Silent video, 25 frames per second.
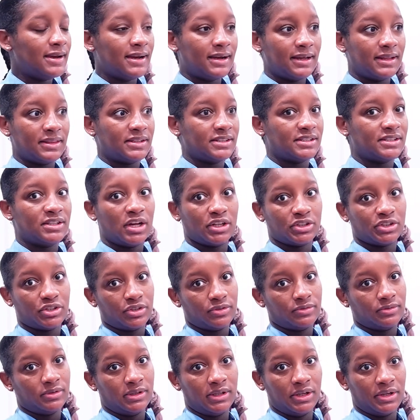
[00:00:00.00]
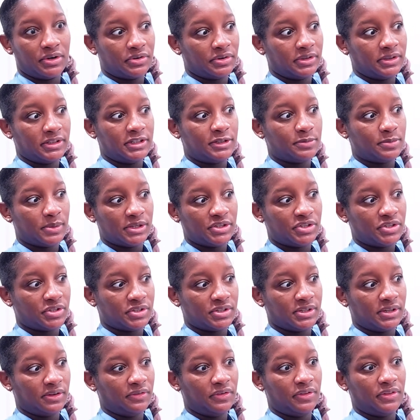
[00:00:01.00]
And this doctor literally spreads
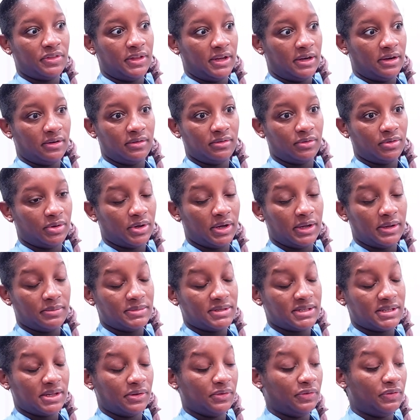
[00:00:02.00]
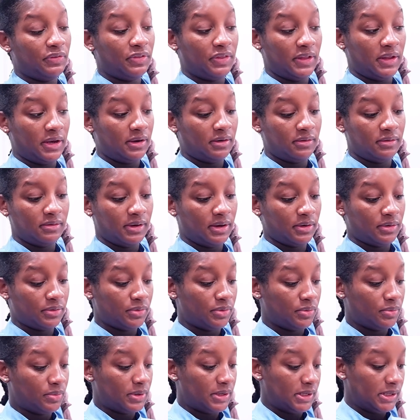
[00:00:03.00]
herself thin, or himself thin, I don't
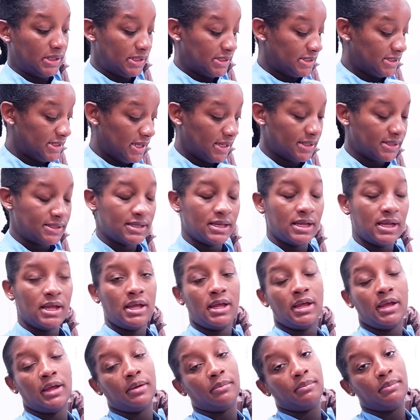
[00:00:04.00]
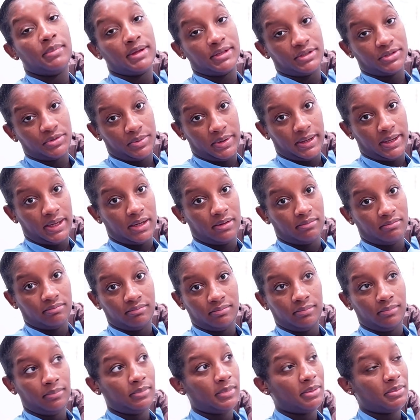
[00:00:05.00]
know what it is yet, between
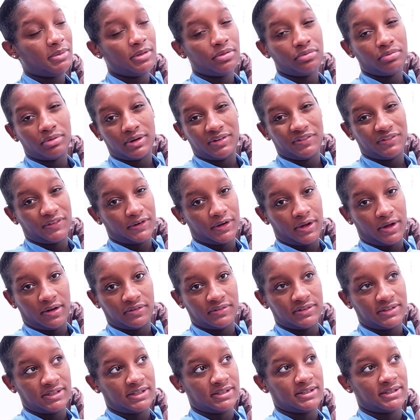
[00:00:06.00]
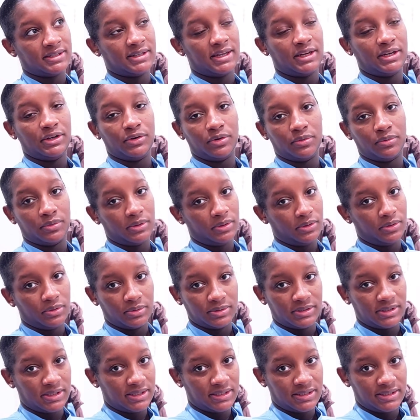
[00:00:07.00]
maybe 3 different offices, and I don't want to go
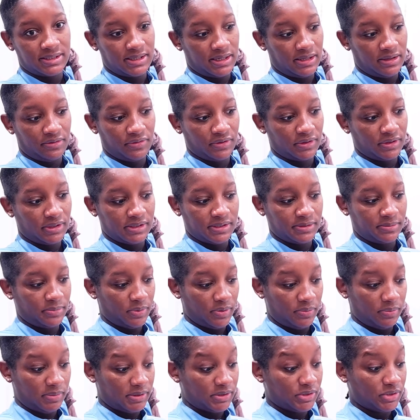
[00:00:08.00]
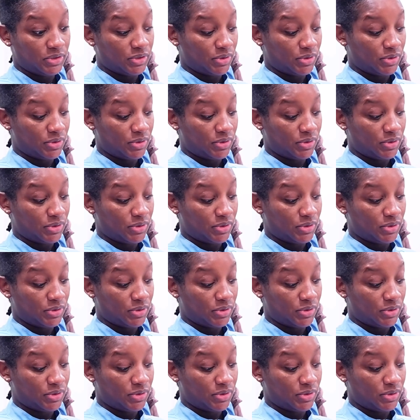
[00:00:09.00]
to the city for this appointment.